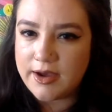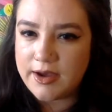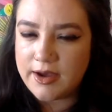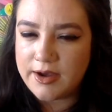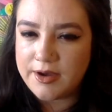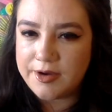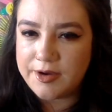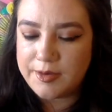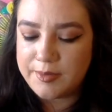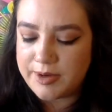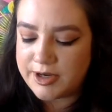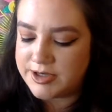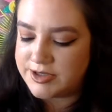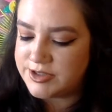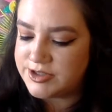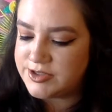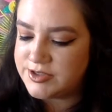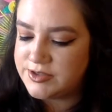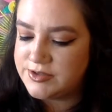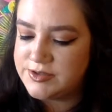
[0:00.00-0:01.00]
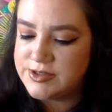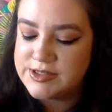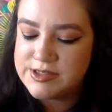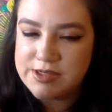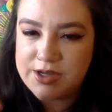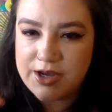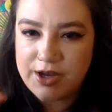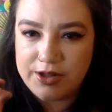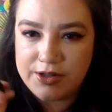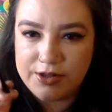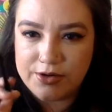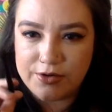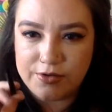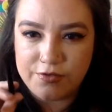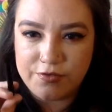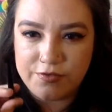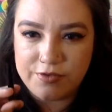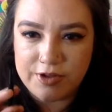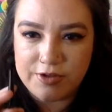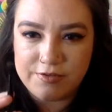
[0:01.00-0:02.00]
I just used a little
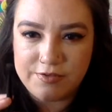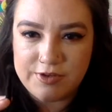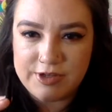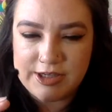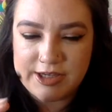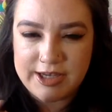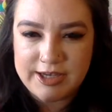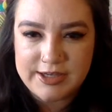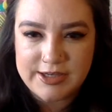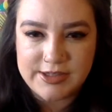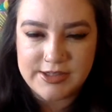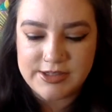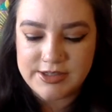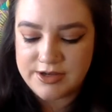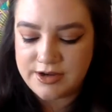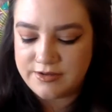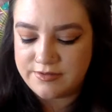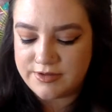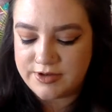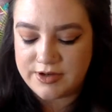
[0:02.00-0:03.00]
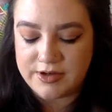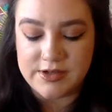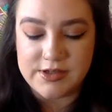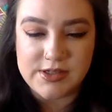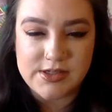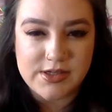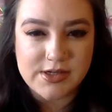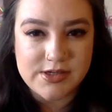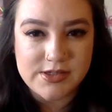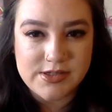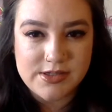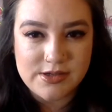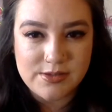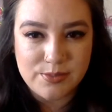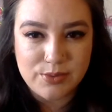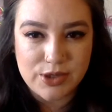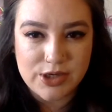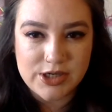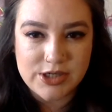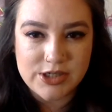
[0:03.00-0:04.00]
fluffy end of an Anastasia
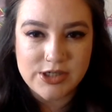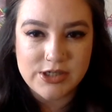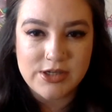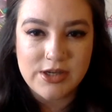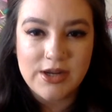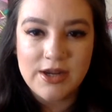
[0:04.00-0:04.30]
brush,